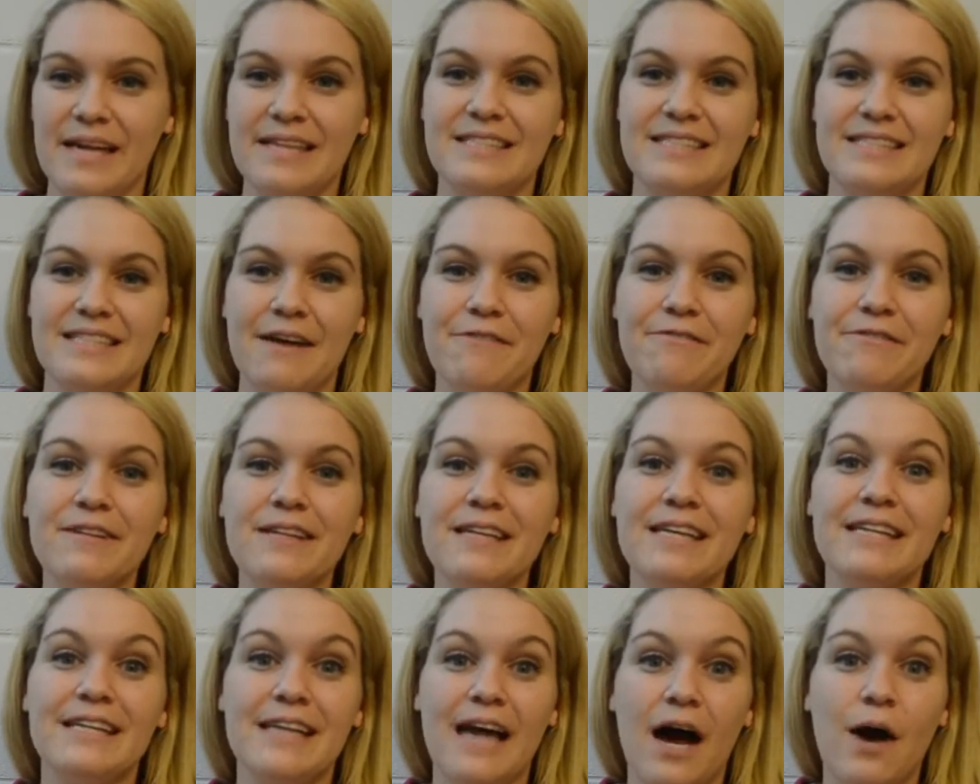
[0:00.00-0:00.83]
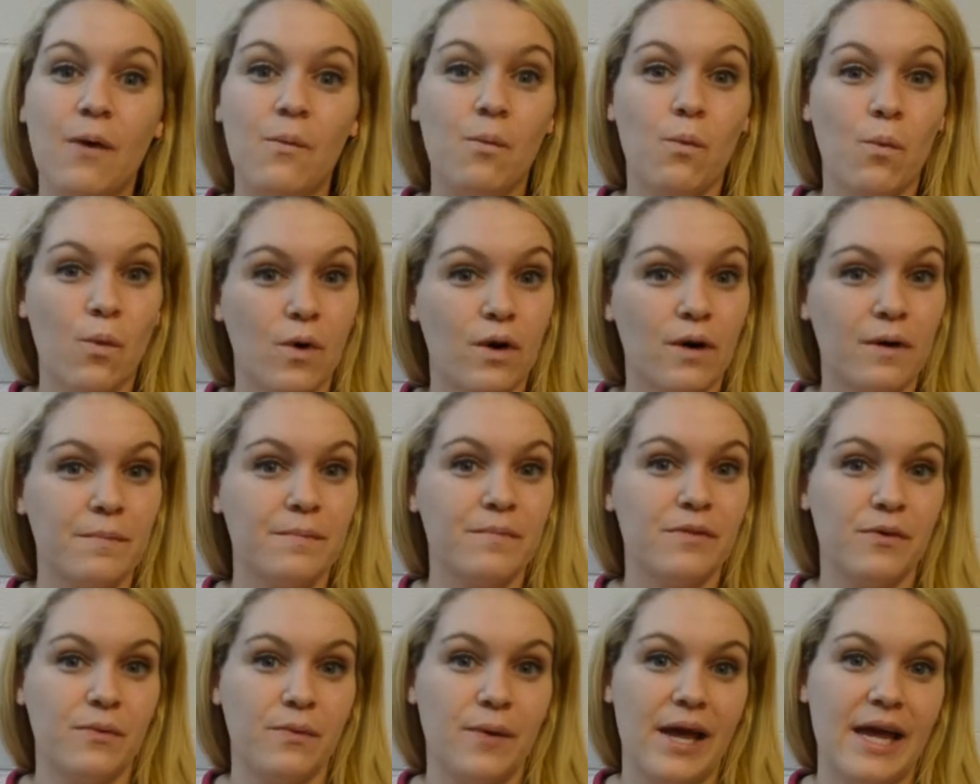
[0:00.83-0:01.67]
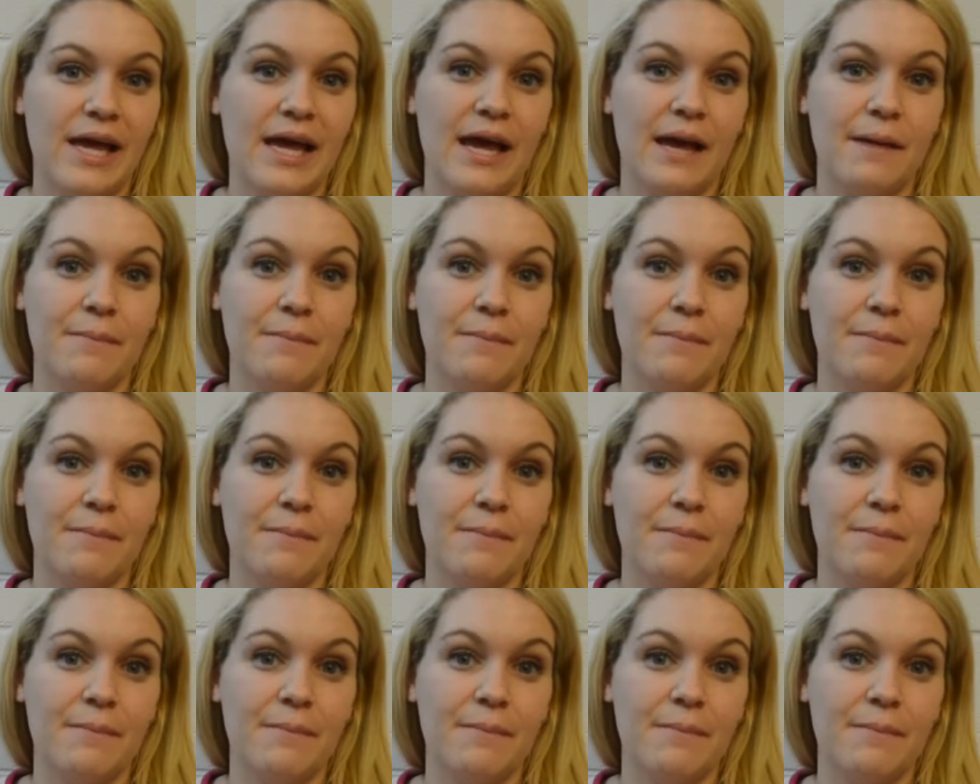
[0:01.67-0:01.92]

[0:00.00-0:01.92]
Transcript: It's definitely not warm the way